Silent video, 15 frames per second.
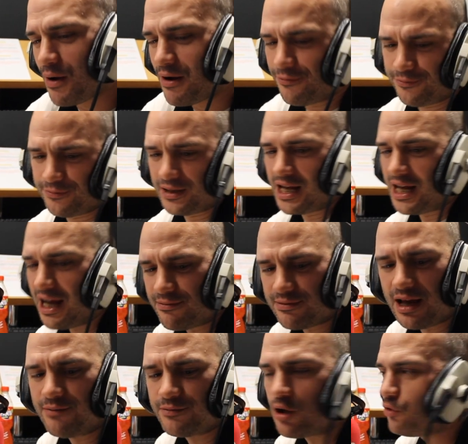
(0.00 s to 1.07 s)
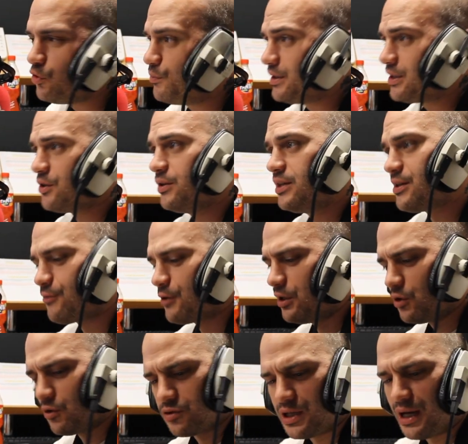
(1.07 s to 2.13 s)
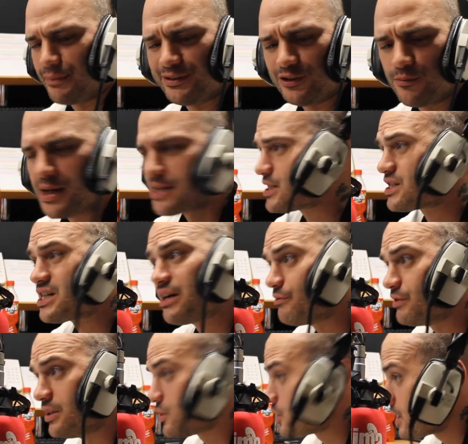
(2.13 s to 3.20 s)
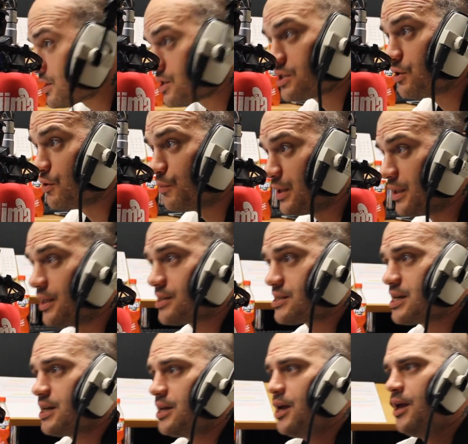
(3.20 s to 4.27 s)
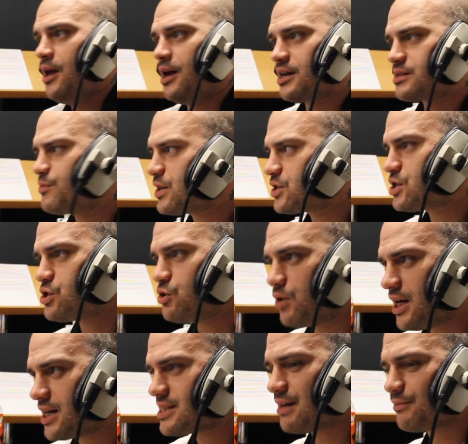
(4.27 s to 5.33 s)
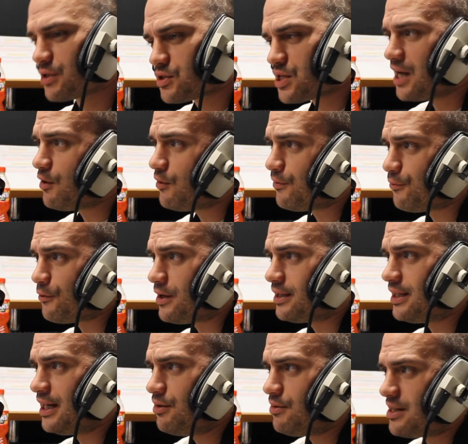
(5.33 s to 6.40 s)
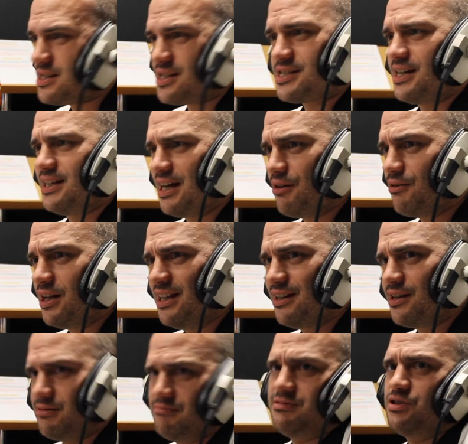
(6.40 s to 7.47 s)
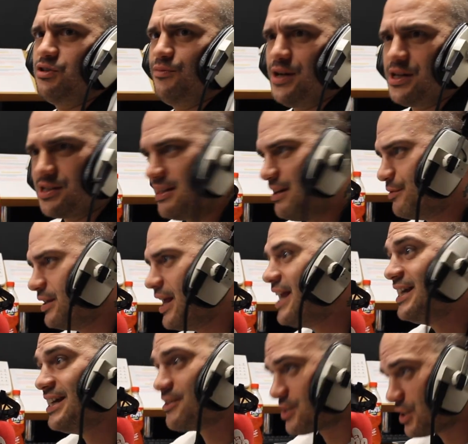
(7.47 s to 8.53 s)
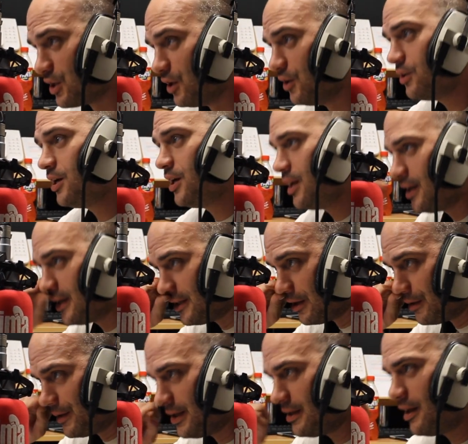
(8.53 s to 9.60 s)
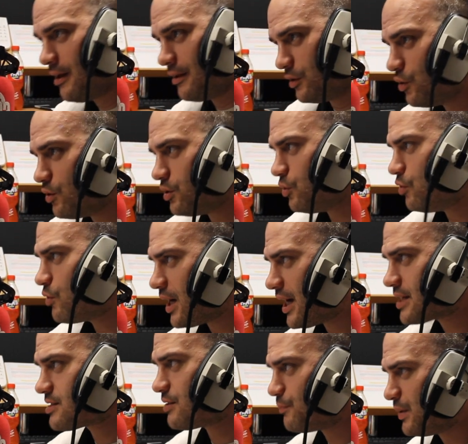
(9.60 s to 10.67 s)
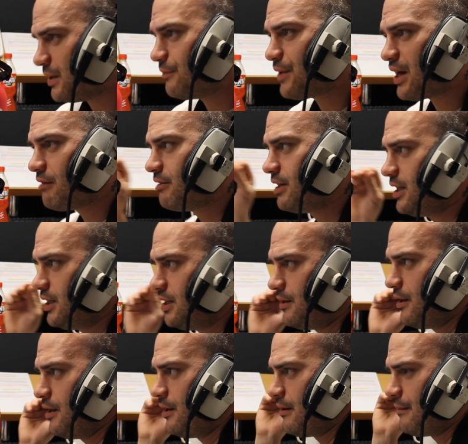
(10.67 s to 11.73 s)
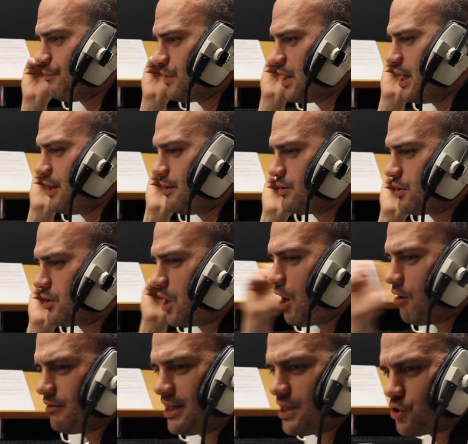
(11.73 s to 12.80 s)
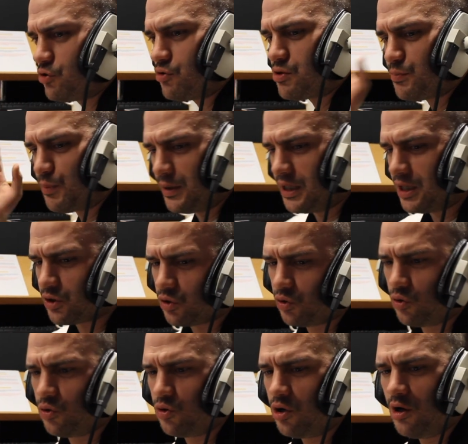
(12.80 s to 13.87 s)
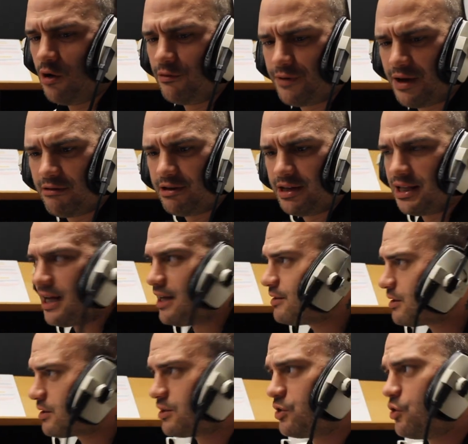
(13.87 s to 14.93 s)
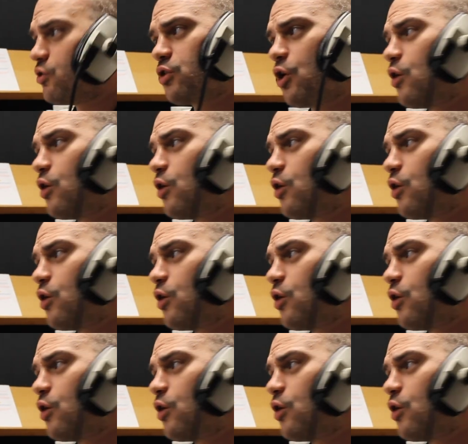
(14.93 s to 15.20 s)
bruv, like I've, I've known you've been doing this for a long time, and your message hasn't really changed. You've been is it, as much as you guys have the title for it now, as I say now, uh, two thousand eleven, eight years ago. You know what I mean? You you guys have been very. like current issues, political, very like. Your in